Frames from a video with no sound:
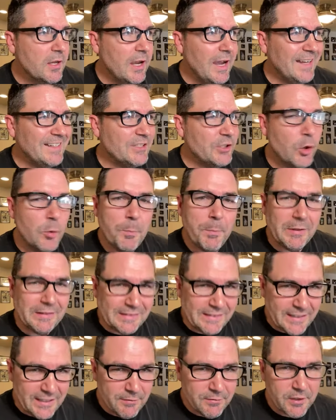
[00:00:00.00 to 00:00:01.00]
I don't
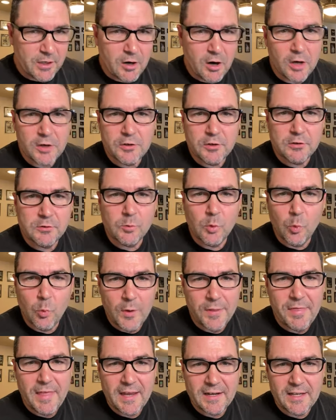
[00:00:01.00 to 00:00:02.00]
believe the Cardinals will
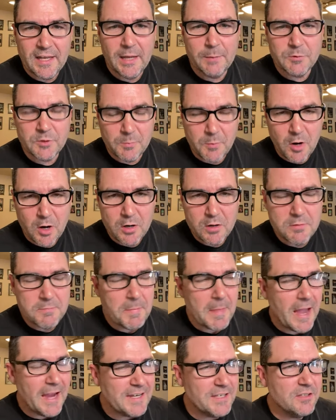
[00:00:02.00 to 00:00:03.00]
win that game tomorrow.
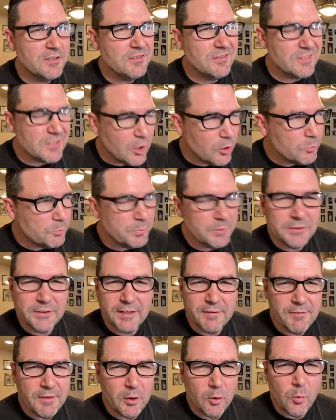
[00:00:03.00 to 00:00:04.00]
I don't
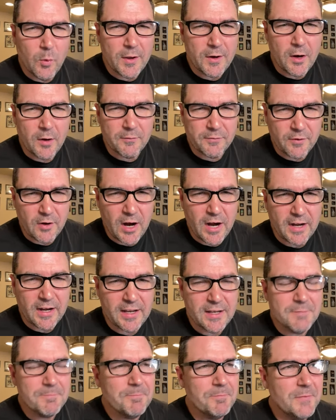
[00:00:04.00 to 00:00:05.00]
believe they'll win on
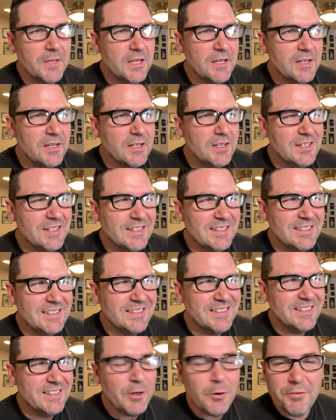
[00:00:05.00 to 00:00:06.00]
Friday.
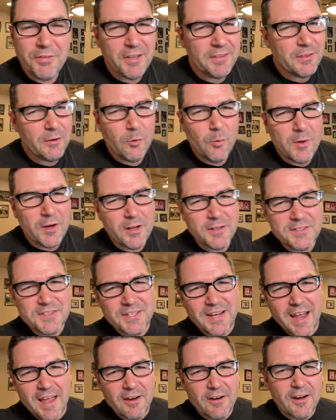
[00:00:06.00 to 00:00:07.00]
I don't think they'll win on
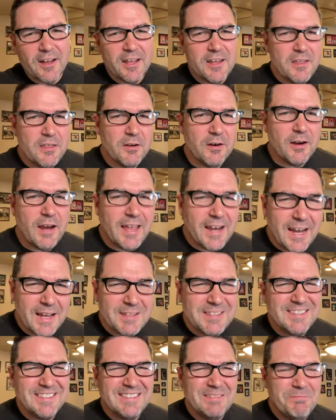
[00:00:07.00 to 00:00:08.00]
Saturday either.
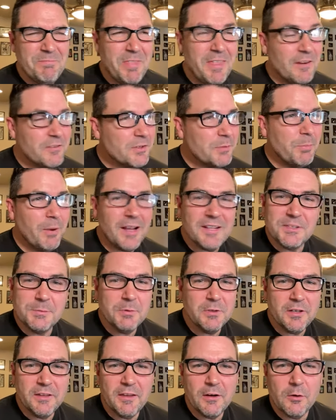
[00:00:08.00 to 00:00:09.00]
And there's a
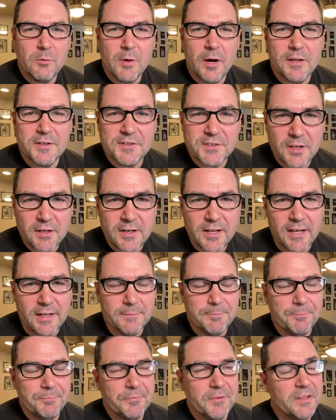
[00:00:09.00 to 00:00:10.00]
possibility they don't win on Sunday.
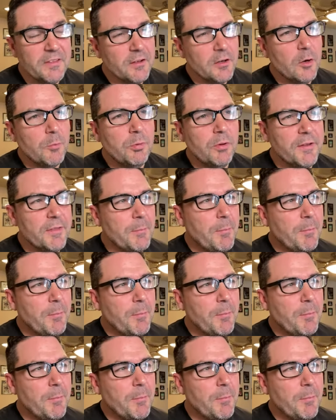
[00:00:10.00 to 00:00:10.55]
Then they'll go play the